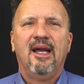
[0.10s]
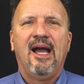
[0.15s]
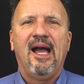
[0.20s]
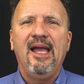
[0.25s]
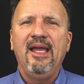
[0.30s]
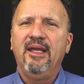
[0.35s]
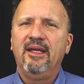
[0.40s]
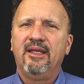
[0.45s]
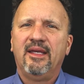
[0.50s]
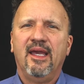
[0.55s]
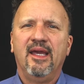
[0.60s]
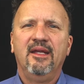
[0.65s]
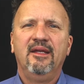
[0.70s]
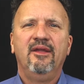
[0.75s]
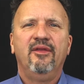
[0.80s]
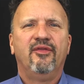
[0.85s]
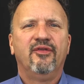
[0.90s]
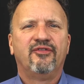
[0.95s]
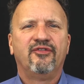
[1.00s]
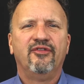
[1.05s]
Hi
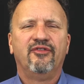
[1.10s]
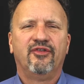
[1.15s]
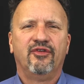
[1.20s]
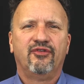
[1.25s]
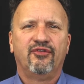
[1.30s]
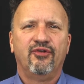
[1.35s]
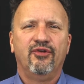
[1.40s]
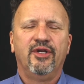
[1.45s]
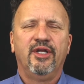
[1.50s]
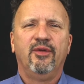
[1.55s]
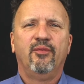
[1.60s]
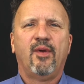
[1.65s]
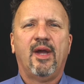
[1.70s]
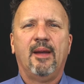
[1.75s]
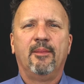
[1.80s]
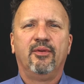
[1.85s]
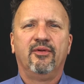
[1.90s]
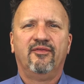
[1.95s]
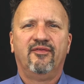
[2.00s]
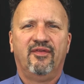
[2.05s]
again, this is attorney
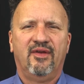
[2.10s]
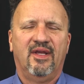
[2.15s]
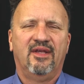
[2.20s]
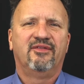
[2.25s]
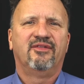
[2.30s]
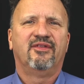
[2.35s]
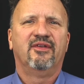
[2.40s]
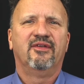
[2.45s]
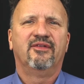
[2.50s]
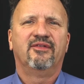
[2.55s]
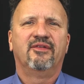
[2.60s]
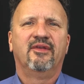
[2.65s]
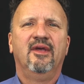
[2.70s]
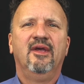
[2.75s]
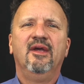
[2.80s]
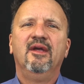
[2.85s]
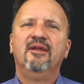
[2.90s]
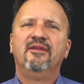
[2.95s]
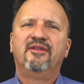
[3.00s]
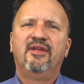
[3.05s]
Robert Flesses.
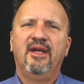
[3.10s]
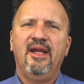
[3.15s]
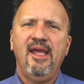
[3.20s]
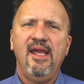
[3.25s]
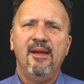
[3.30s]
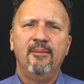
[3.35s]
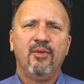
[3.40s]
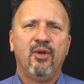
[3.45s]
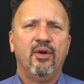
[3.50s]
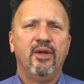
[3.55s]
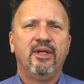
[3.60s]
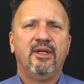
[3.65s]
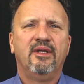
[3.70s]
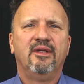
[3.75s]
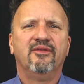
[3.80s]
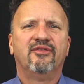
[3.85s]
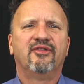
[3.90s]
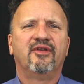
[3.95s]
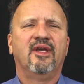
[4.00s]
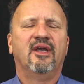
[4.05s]
Today I'm going to
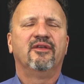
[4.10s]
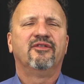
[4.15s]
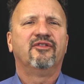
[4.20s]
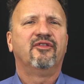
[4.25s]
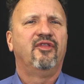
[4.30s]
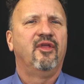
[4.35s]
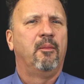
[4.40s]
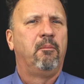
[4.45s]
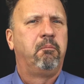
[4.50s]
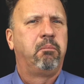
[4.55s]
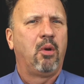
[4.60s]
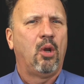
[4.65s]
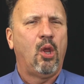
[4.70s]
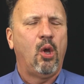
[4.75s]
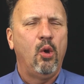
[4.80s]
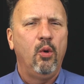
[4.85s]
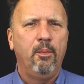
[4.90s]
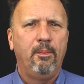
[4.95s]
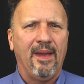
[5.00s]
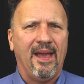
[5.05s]
discuss the
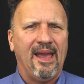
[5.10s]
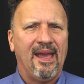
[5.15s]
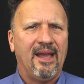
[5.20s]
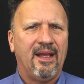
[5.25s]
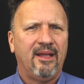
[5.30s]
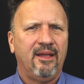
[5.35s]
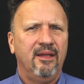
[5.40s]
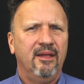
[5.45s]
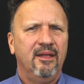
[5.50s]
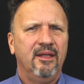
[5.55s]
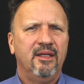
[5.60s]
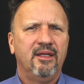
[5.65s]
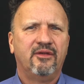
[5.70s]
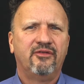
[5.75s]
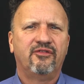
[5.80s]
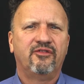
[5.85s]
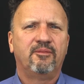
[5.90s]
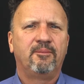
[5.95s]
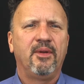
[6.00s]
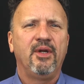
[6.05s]
blowback
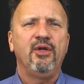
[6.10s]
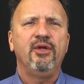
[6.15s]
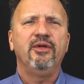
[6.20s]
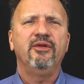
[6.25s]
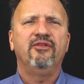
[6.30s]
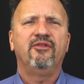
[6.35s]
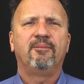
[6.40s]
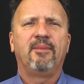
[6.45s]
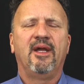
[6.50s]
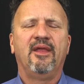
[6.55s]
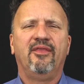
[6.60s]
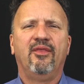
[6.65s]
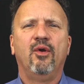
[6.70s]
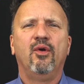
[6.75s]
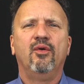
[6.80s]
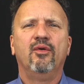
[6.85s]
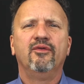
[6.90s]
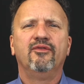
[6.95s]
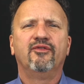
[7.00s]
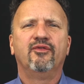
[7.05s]
experienced by
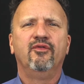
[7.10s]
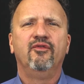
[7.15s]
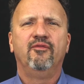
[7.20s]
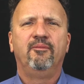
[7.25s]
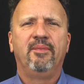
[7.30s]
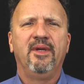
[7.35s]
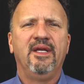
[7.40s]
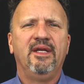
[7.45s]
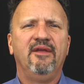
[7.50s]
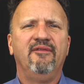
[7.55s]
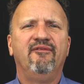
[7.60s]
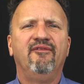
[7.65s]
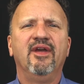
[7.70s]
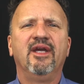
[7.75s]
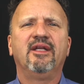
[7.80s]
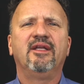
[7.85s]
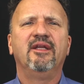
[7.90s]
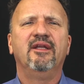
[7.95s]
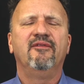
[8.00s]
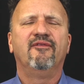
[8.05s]
those who've been
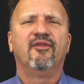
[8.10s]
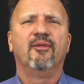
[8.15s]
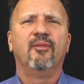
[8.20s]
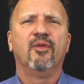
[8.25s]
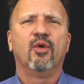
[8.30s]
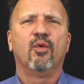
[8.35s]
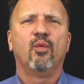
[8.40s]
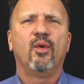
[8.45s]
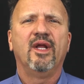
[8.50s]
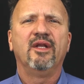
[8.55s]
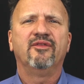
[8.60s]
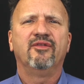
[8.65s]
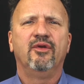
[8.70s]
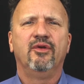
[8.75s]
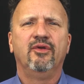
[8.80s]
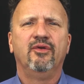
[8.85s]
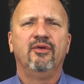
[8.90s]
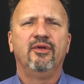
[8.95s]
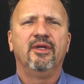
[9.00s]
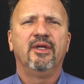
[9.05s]
evicted from their
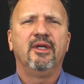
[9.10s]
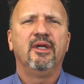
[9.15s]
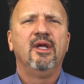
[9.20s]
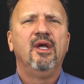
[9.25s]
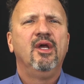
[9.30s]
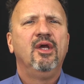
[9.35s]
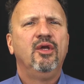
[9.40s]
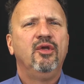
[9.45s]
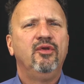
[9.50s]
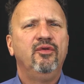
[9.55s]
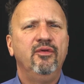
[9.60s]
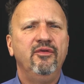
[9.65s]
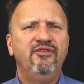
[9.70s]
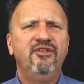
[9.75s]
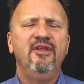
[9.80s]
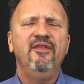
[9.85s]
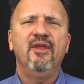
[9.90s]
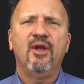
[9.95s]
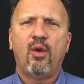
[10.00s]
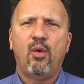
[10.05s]
rental unit
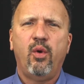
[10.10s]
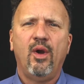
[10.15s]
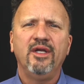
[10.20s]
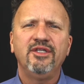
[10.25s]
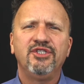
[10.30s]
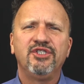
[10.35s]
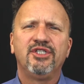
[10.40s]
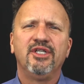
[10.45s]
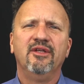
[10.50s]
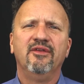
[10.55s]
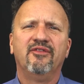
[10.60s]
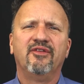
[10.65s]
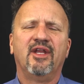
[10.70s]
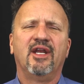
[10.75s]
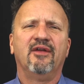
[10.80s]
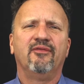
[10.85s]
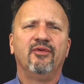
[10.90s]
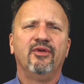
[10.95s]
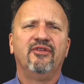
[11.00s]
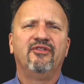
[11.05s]
using the questions that
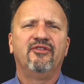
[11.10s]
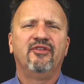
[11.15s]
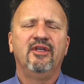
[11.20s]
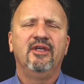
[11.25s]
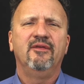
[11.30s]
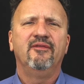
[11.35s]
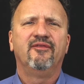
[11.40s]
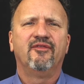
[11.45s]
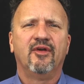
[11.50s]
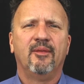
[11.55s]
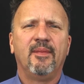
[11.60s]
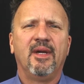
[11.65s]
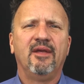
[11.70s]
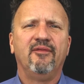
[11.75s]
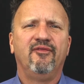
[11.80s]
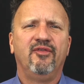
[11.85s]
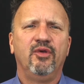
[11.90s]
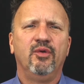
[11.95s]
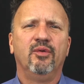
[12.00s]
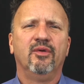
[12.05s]
I've received from my
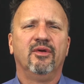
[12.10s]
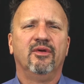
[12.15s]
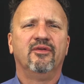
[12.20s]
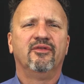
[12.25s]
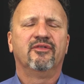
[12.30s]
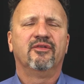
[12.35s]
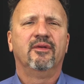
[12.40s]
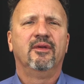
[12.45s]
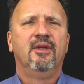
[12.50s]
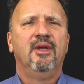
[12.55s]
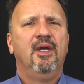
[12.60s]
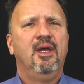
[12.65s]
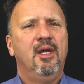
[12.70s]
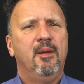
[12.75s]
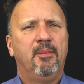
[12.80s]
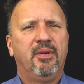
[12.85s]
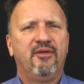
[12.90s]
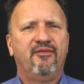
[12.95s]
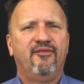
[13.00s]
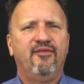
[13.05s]
viewers.
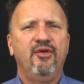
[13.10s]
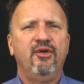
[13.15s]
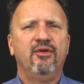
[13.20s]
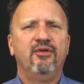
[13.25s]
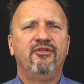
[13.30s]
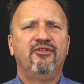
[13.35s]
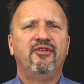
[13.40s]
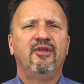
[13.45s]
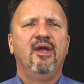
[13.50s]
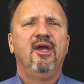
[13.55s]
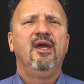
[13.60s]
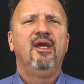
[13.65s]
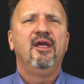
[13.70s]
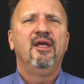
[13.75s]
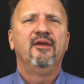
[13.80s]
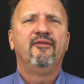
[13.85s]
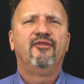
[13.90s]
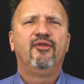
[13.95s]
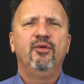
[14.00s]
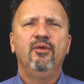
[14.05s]
But first,
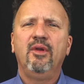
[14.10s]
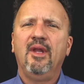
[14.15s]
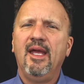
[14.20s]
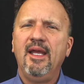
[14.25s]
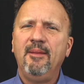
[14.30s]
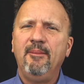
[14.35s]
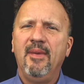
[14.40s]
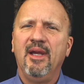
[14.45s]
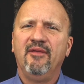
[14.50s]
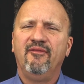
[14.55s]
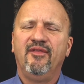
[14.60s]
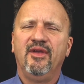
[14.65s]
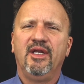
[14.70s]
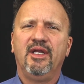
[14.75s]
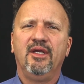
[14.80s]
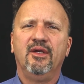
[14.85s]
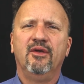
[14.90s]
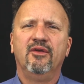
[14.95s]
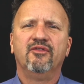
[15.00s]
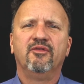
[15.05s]
if you like my
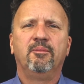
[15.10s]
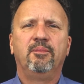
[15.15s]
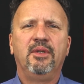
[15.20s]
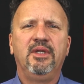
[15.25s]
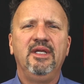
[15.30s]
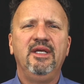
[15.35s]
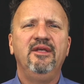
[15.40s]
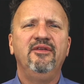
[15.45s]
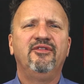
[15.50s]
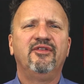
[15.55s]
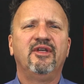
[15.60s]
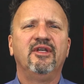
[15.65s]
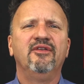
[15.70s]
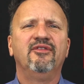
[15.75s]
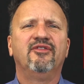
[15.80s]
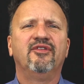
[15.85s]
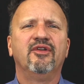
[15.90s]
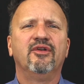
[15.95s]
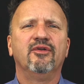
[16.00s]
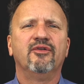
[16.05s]
videos, please
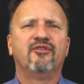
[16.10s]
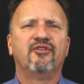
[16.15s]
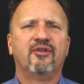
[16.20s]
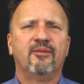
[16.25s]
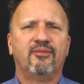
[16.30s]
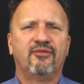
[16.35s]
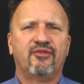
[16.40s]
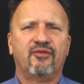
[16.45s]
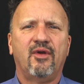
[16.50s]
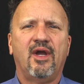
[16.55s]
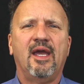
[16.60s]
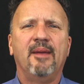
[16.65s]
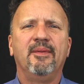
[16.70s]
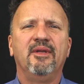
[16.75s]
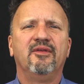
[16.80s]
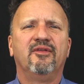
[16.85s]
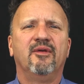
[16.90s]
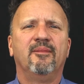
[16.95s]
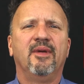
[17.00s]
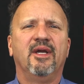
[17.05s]
consider
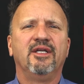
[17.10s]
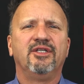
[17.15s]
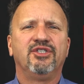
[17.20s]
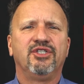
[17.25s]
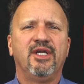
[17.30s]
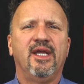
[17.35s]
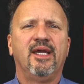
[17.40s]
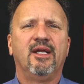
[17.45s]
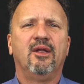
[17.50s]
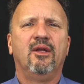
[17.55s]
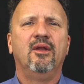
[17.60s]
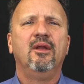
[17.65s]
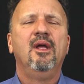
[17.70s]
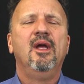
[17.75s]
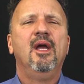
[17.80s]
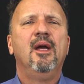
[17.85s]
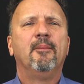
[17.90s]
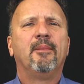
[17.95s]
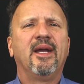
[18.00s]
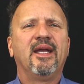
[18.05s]
subscribing to my channel
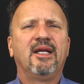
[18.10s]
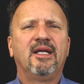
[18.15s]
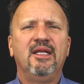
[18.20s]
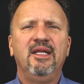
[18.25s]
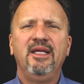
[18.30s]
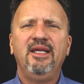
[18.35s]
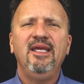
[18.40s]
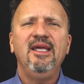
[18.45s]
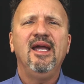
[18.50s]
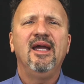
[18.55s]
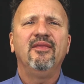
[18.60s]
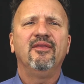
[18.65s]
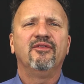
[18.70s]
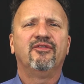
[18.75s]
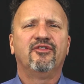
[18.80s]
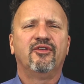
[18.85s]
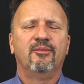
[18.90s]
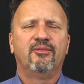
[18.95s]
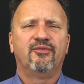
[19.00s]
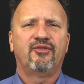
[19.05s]
by clicking on the
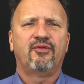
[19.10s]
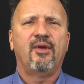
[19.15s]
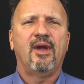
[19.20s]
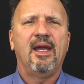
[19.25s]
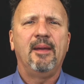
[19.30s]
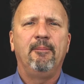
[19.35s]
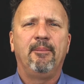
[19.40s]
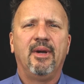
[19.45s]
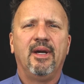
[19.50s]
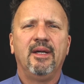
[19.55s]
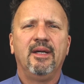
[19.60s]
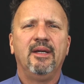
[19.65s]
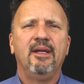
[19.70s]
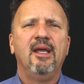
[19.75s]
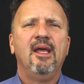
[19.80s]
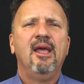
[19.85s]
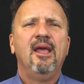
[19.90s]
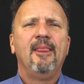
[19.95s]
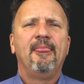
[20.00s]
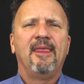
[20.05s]
subscribe button
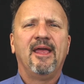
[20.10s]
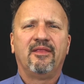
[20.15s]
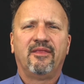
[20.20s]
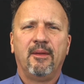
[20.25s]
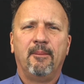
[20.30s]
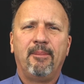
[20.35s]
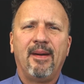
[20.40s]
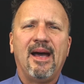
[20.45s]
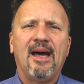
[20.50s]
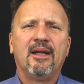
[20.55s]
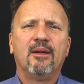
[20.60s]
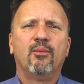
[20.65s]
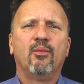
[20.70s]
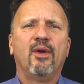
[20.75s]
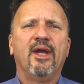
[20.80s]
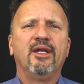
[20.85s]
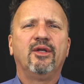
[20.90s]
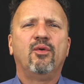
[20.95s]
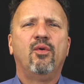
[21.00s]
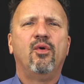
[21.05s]
at the bottom
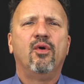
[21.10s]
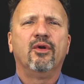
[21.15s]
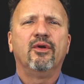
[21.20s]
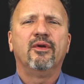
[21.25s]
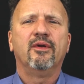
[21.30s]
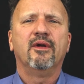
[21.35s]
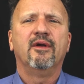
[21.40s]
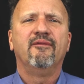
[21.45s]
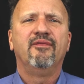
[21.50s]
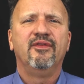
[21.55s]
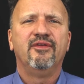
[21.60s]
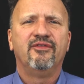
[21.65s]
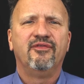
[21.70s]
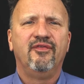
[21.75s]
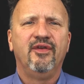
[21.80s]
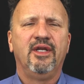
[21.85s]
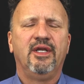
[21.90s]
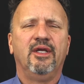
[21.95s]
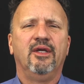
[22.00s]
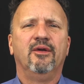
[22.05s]
right corner of this
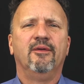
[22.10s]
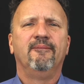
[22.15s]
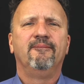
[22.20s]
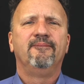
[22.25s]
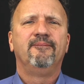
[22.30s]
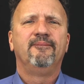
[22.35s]
video.